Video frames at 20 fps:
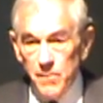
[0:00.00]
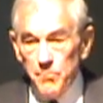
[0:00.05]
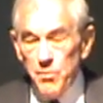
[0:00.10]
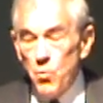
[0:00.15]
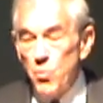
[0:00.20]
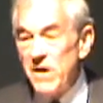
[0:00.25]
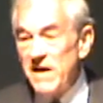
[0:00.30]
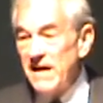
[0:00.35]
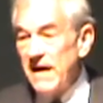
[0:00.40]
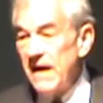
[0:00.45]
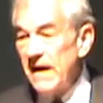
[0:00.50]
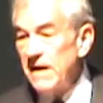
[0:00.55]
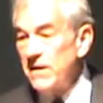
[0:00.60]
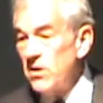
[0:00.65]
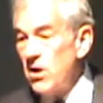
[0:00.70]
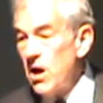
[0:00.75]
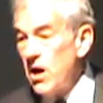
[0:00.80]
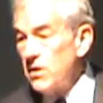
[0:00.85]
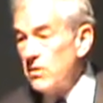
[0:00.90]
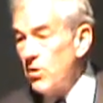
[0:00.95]
So we
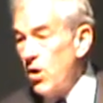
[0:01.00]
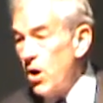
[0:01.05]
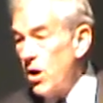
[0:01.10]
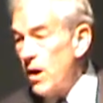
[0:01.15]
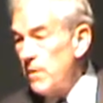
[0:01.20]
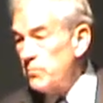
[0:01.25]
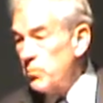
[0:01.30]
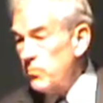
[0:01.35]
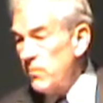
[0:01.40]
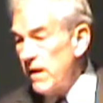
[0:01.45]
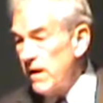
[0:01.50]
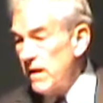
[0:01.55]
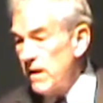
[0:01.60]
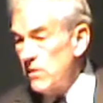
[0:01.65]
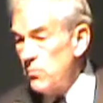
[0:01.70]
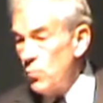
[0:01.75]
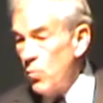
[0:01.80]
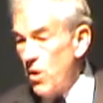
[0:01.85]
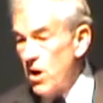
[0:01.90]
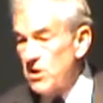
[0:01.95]
cannot operate
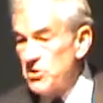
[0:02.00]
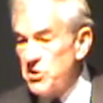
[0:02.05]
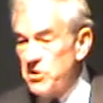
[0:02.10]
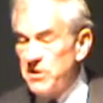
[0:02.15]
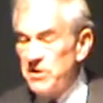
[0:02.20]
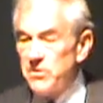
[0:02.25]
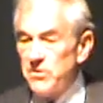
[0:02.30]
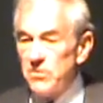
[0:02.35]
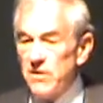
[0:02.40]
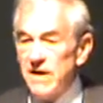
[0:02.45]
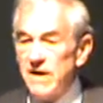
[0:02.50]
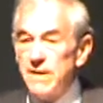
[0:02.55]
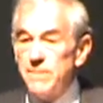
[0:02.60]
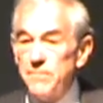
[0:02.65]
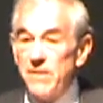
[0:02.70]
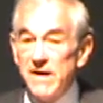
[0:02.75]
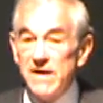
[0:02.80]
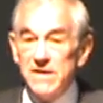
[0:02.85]
in Washington or any